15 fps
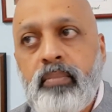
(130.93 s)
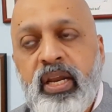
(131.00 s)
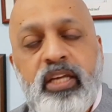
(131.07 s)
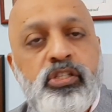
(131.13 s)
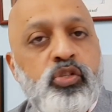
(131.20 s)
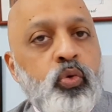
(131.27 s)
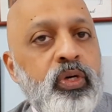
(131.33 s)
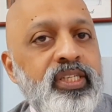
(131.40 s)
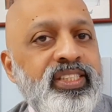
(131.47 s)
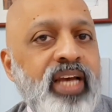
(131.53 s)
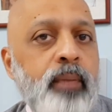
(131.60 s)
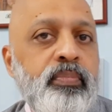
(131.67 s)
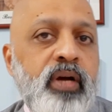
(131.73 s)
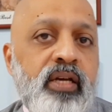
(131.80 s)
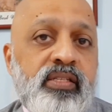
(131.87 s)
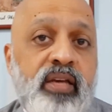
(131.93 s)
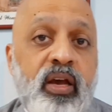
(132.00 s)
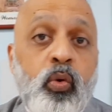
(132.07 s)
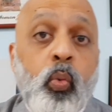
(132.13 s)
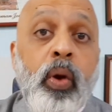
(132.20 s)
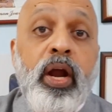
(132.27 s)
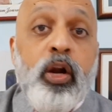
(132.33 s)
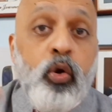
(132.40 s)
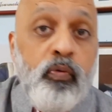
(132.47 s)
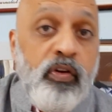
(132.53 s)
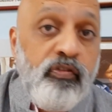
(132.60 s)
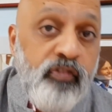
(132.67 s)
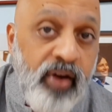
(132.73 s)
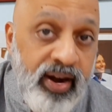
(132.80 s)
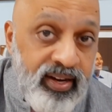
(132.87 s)
many students kept asking where do we
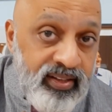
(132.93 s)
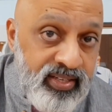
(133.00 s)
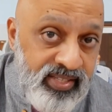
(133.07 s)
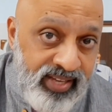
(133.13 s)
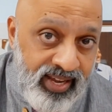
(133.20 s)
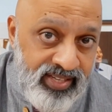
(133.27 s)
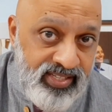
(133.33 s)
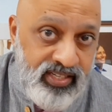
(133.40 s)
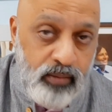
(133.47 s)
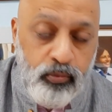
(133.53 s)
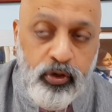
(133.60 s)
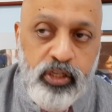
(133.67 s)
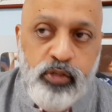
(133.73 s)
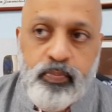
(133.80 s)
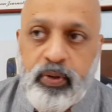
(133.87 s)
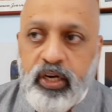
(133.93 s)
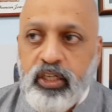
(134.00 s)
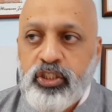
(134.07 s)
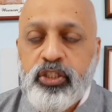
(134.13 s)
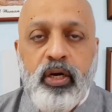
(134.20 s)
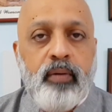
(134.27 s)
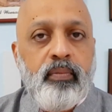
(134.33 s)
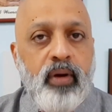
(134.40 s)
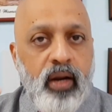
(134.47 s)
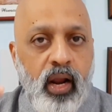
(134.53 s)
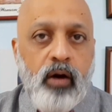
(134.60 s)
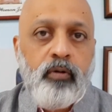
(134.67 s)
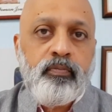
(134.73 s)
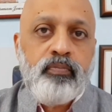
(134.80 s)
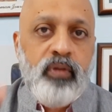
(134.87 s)
find this sws pariksha
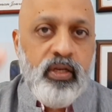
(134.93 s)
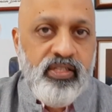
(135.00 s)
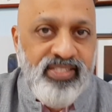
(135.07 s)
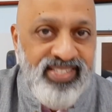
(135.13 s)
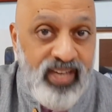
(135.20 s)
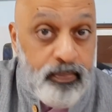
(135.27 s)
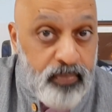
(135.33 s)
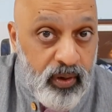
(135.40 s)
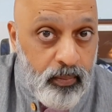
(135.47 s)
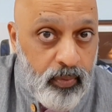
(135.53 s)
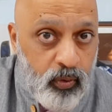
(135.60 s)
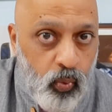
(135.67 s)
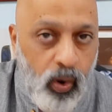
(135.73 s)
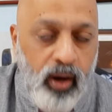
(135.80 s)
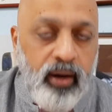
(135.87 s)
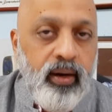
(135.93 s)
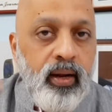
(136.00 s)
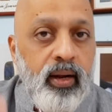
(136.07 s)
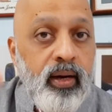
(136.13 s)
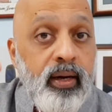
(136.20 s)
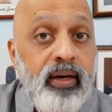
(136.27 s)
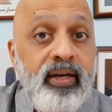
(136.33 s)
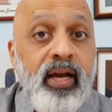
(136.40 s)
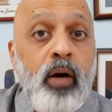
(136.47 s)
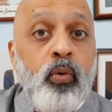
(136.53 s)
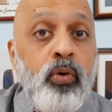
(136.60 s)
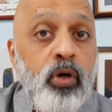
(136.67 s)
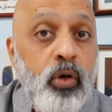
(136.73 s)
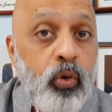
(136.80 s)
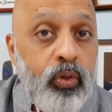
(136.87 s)
now step number 1
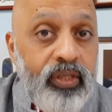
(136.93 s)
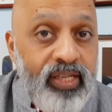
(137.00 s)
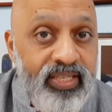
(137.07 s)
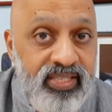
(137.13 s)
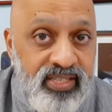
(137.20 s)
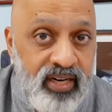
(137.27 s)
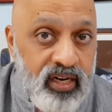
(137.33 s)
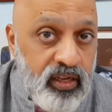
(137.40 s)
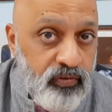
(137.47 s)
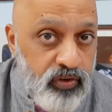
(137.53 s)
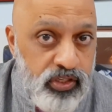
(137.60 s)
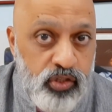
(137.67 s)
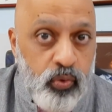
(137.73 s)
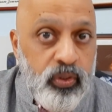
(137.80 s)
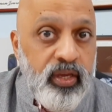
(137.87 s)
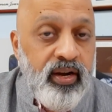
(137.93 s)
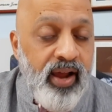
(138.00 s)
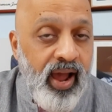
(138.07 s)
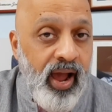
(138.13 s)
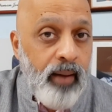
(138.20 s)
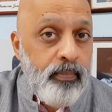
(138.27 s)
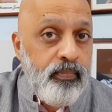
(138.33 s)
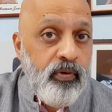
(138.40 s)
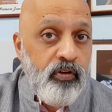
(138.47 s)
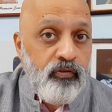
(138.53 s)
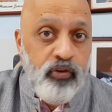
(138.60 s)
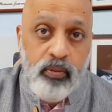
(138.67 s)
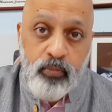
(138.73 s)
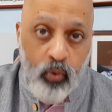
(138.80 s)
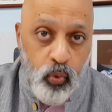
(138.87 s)
download the study with sudhir app
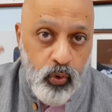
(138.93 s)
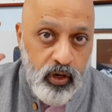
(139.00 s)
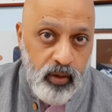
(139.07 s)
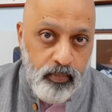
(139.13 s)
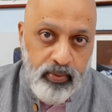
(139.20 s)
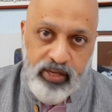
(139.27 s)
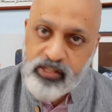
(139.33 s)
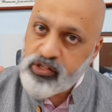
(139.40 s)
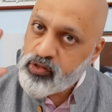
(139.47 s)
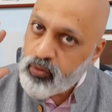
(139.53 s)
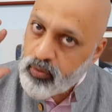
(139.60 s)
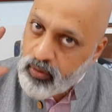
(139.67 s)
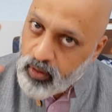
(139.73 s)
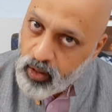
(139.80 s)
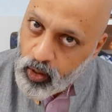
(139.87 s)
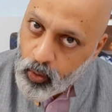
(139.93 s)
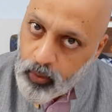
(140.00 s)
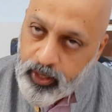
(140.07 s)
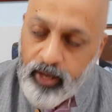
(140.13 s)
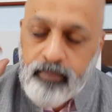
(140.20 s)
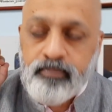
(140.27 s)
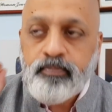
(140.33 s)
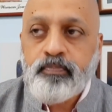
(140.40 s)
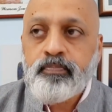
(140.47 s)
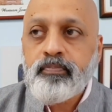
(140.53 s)
from google play store okay